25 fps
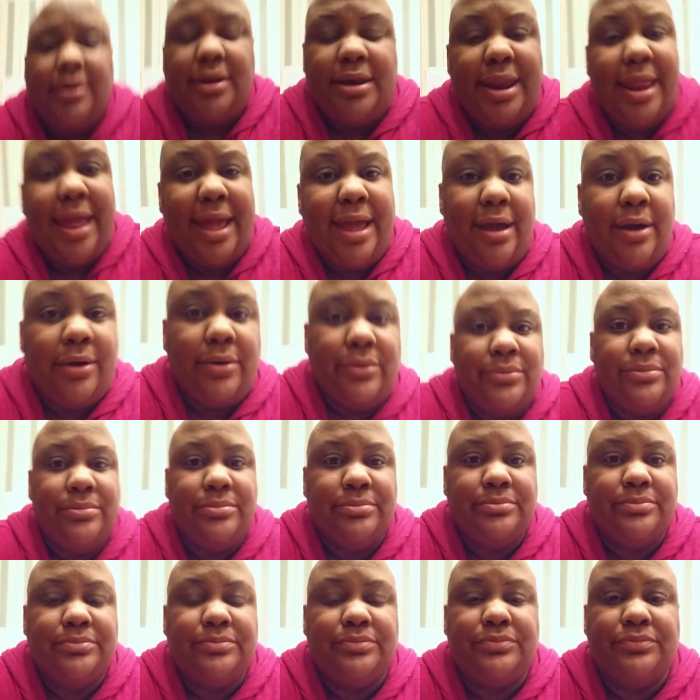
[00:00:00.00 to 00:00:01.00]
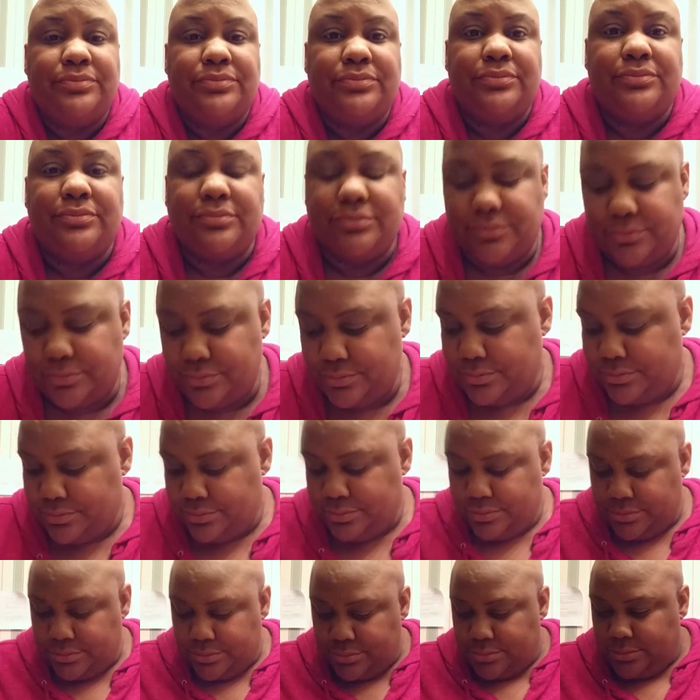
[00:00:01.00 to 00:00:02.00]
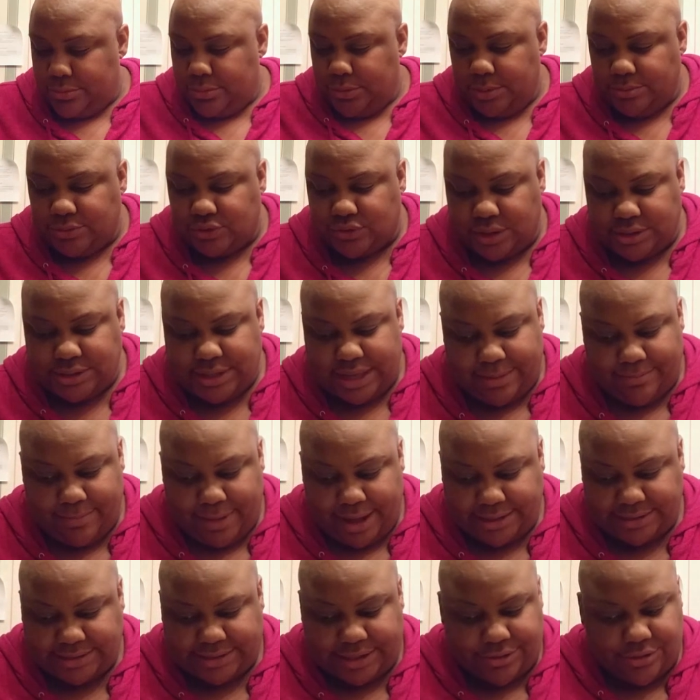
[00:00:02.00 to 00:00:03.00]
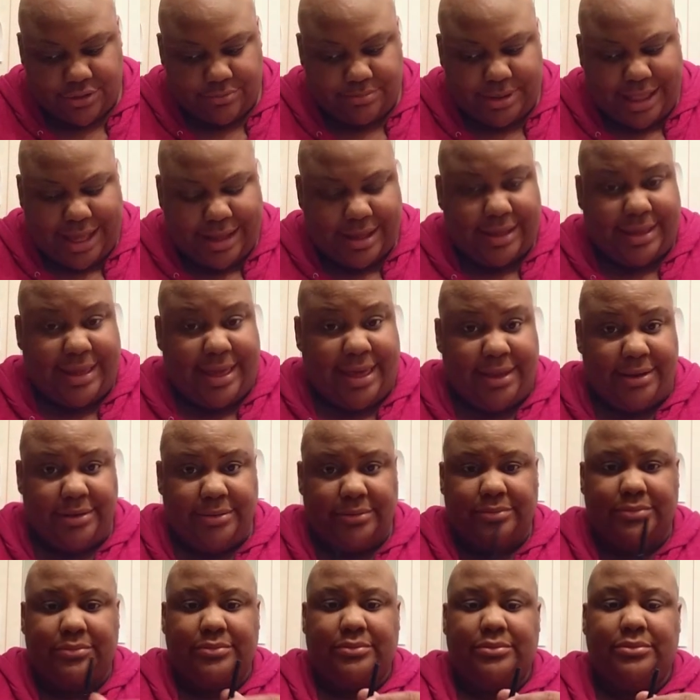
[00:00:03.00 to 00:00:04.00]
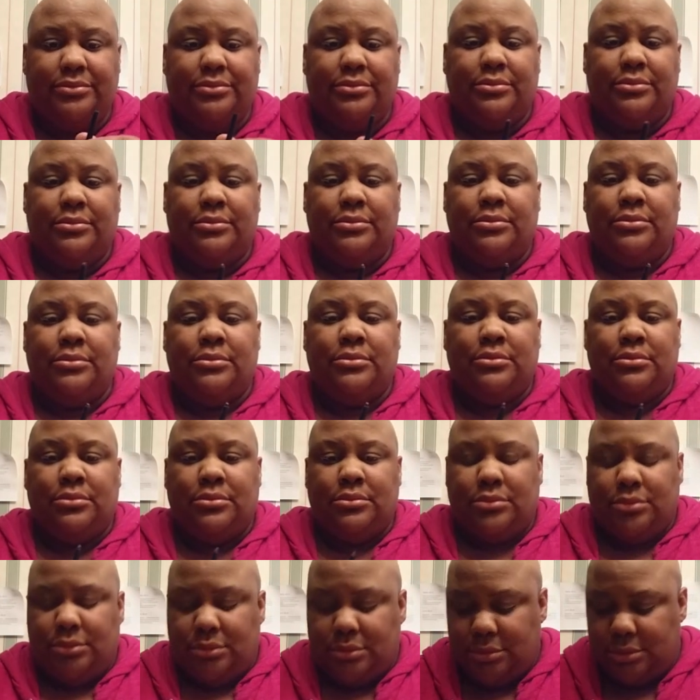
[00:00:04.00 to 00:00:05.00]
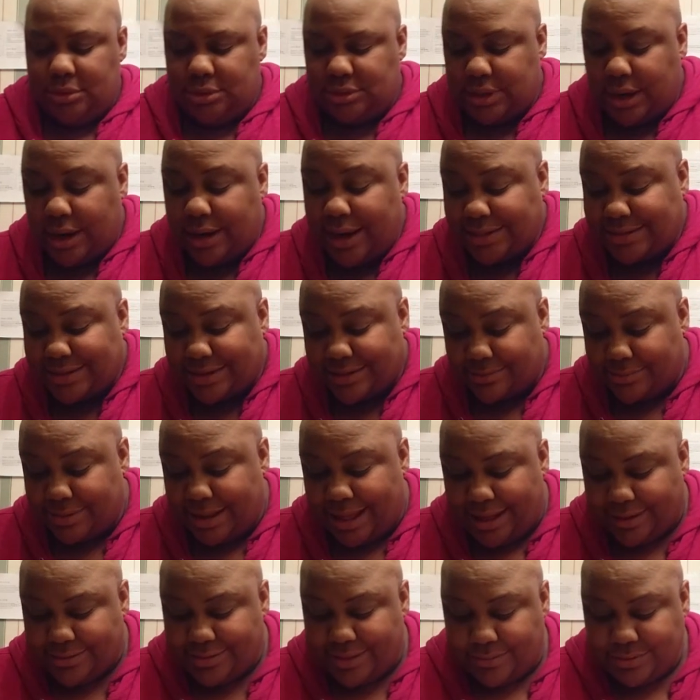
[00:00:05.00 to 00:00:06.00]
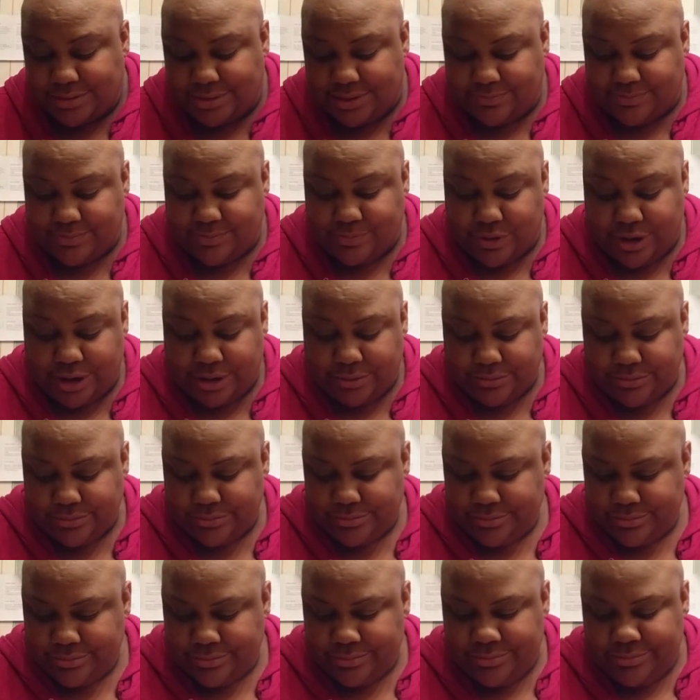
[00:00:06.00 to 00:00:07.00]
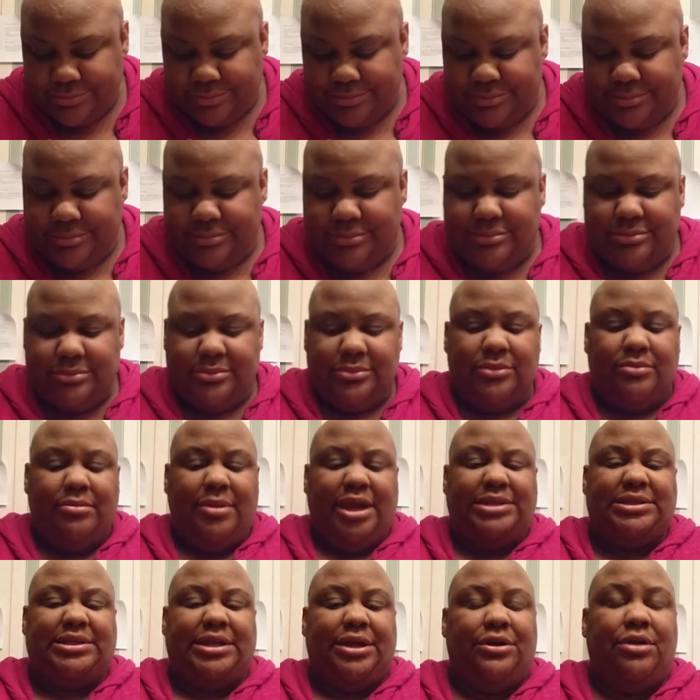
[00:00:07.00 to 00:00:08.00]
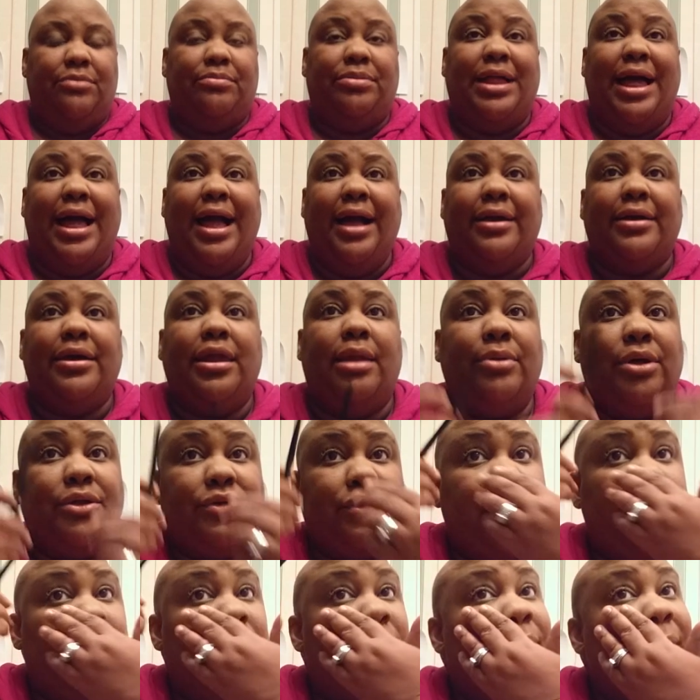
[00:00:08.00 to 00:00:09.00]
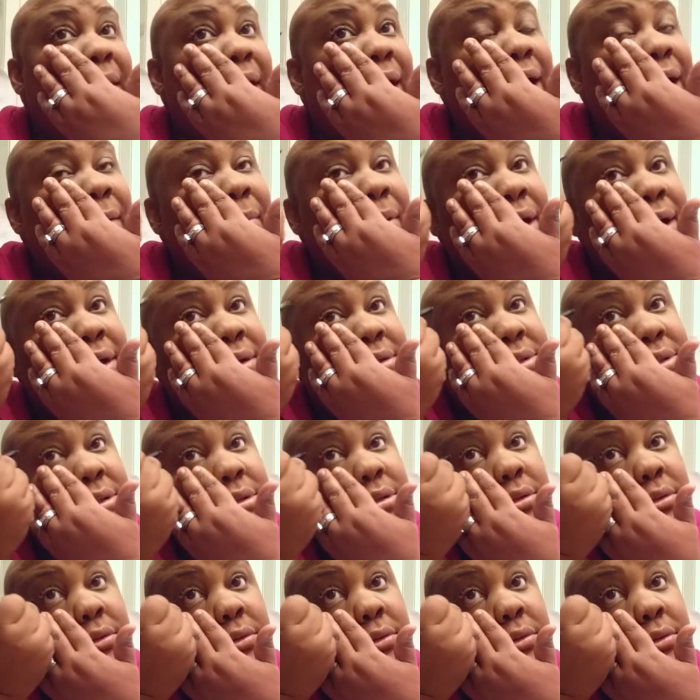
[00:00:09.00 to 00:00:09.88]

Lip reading: Now, I'm just going to take my standard black again. Sorry, that's not the black. That was brown. My standard black. I'm going to go on my eyebrows.